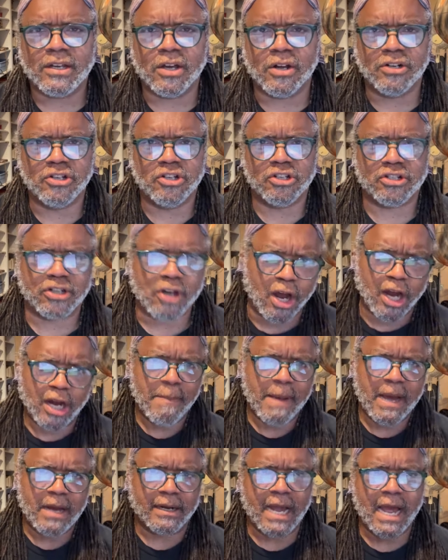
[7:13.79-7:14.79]
gonna just talk
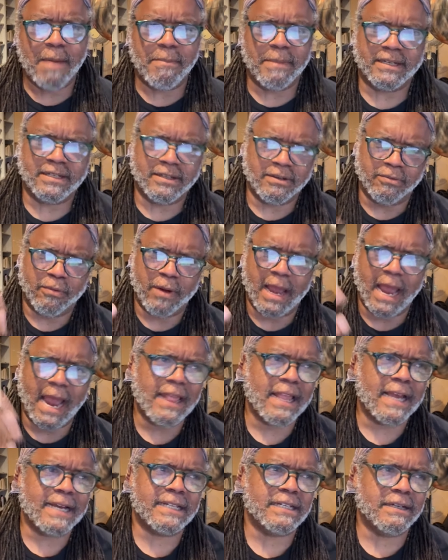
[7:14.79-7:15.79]
about comics and
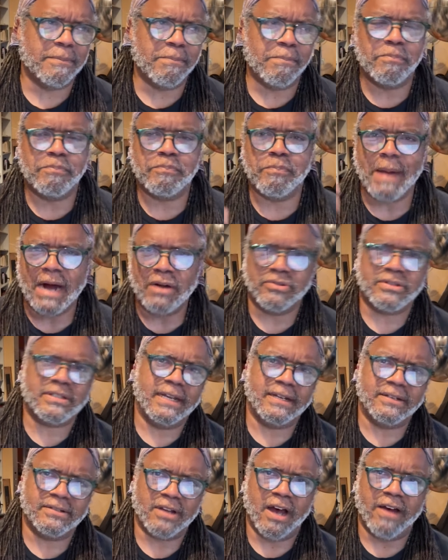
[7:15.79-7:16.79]
I like to bounce
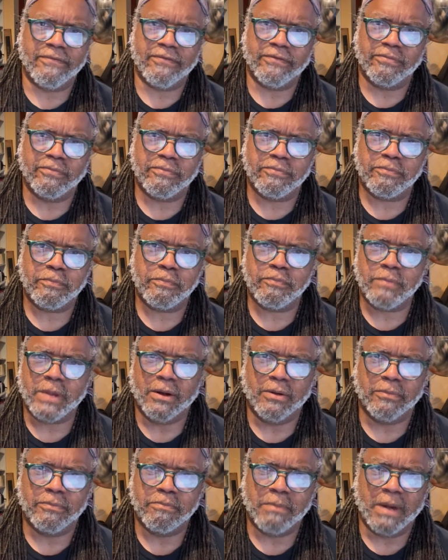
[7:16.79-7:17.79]
things off of you
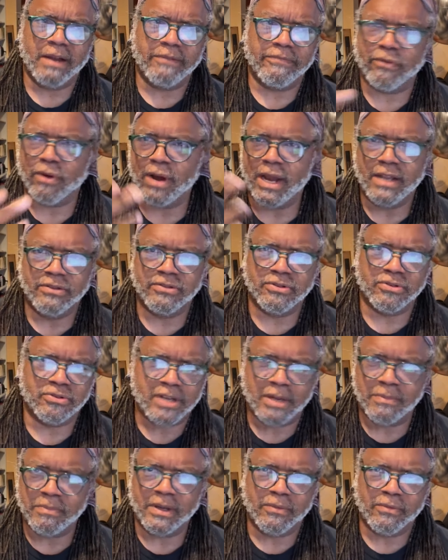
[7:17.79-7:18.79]
know my friends or
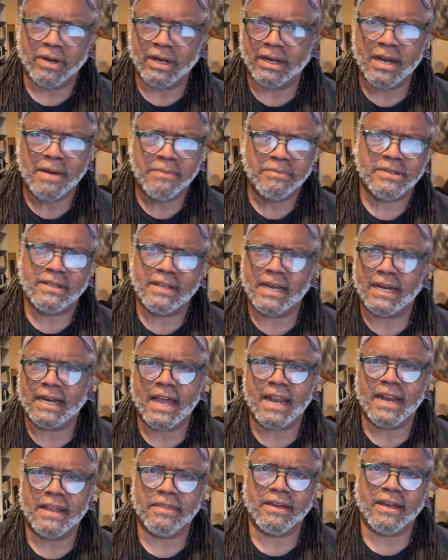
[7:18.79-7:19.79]
something when it comes to that
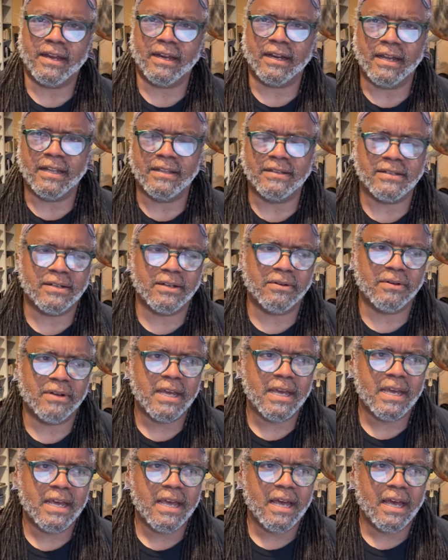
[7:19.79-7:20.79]
kind of thing. And so,
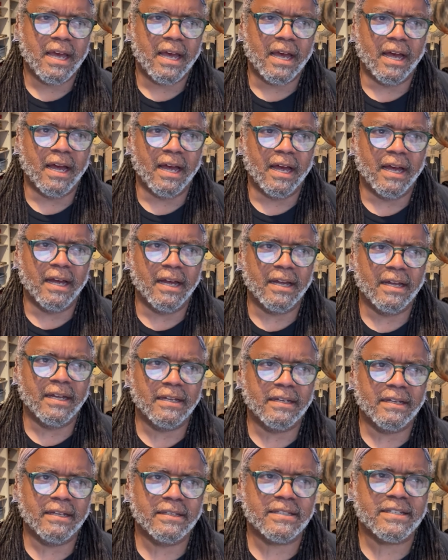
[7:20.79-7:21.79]
uh,
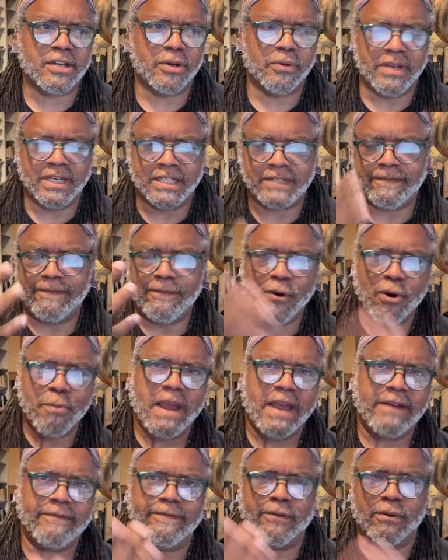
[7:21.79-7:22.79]
so this
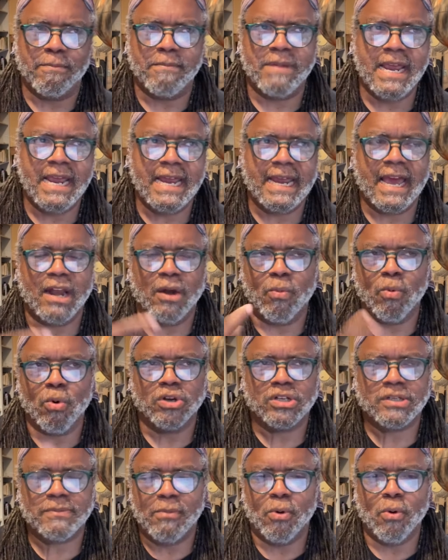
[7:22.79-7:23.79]
format for me kind of
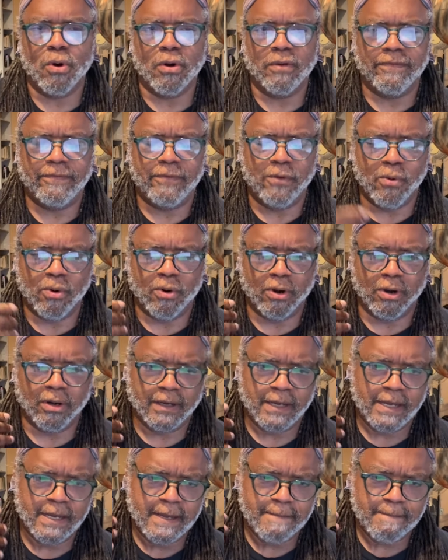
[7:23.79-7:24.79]
works more
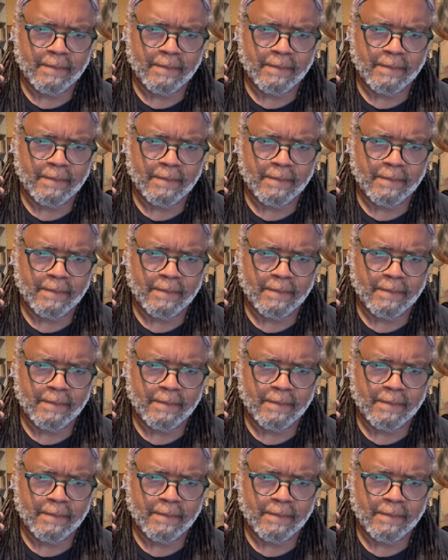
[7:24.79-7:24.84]
for